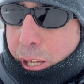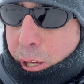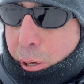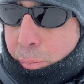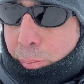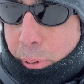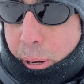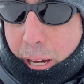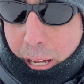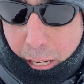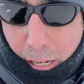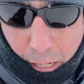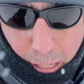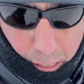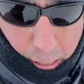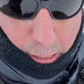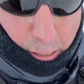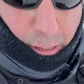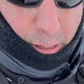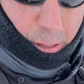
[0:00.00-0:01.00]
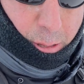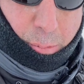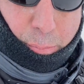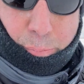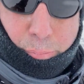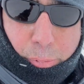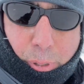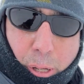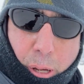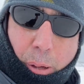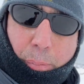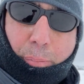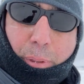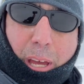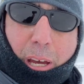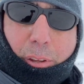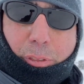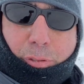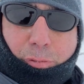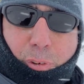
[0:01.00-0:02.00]
But I'm
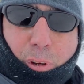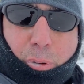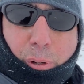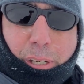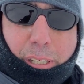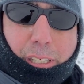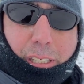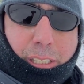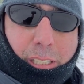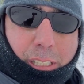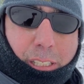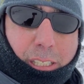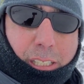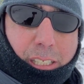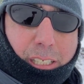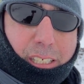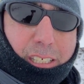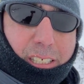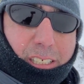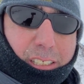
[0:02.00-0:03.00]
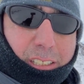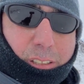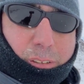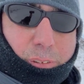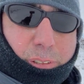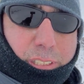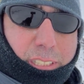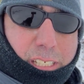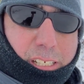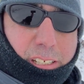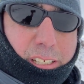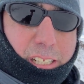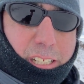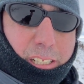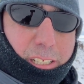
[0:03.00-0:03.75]
now through it, going down here